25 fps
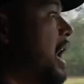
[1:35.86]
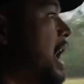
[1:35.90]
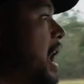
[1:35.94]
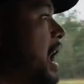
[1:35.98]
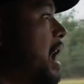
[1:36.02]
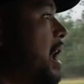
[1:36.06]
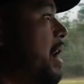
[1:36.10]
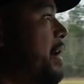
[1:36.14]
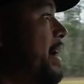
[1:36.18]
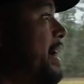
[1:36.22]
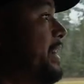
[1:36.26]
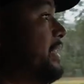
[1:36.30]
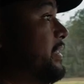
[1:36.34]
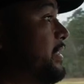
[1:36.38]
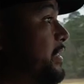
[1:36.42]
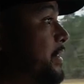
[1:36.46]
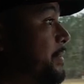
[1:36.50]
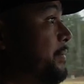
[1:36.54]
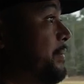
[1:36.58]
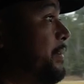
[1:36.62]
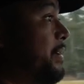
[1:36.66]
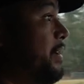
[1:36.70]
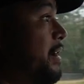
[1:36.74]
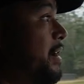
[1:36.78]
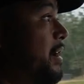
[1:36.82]
All right, so
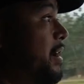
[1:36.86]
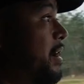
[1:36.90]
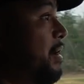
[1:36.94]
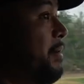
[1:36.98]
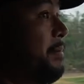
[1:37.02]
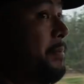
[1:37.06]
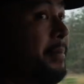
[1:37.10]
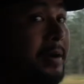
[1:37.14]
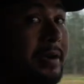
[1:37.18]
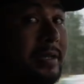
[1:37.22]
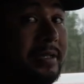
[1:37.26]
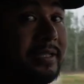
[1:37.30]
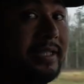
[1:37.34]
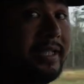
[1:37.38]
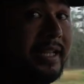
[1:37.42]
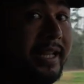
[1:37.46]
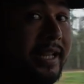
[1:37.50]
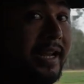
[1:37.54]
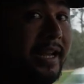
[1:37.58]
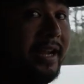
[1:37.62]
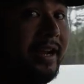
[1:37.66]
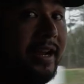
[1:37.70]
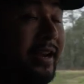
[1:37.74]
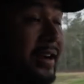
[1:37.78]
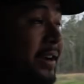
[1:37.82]
we're almost
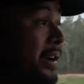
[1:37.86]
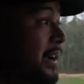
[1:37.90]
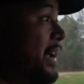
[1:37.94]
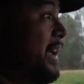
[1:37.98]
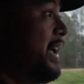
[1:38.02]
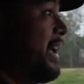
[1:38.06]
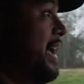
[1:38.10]
here